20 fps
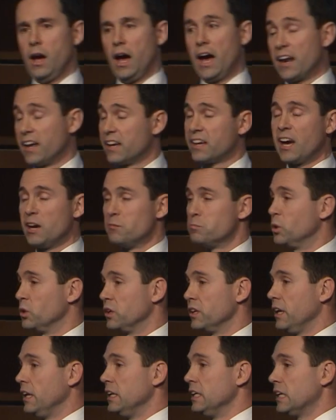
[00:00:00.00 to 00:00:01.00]
And I can't put
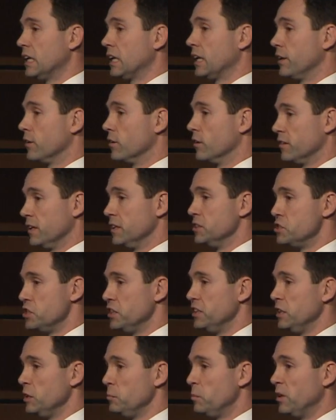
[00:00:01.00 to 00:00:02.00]
it any clearer than
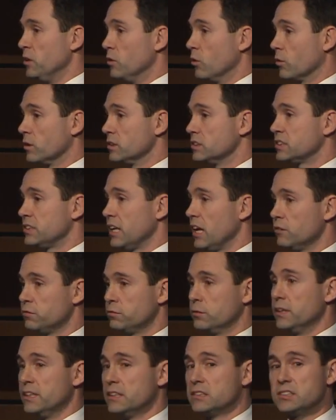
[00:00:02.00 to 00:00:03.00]
GDPR
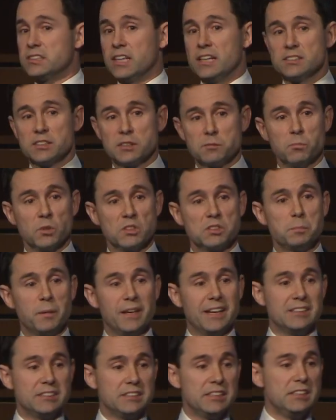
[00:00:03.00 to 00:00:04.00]
itself when it says it must
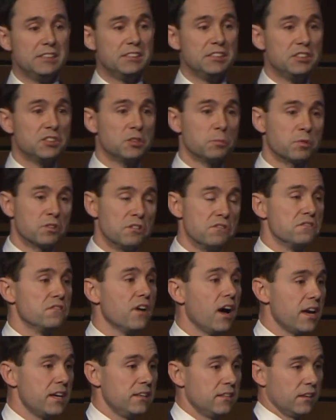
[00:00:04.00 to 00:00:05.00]
be as easy to
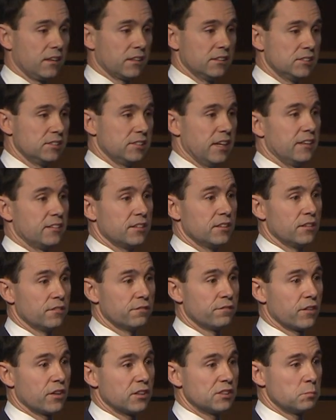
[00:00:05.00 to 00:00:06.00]
provide the consent in the
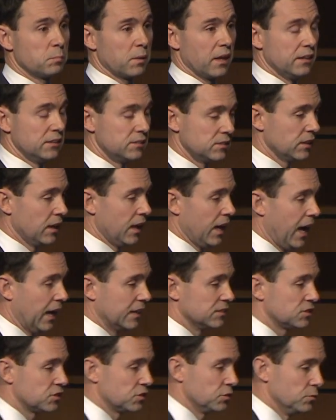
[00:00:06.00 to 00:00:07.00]
first place
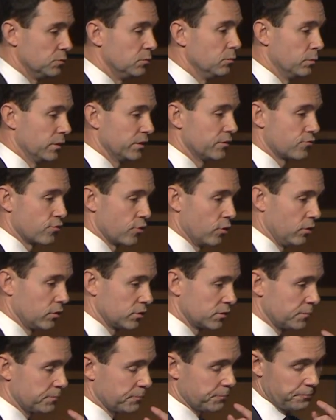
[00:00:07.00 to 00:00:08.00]
as to withdraw
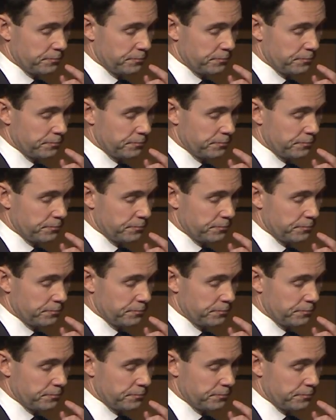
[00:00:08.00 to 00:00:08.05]
it.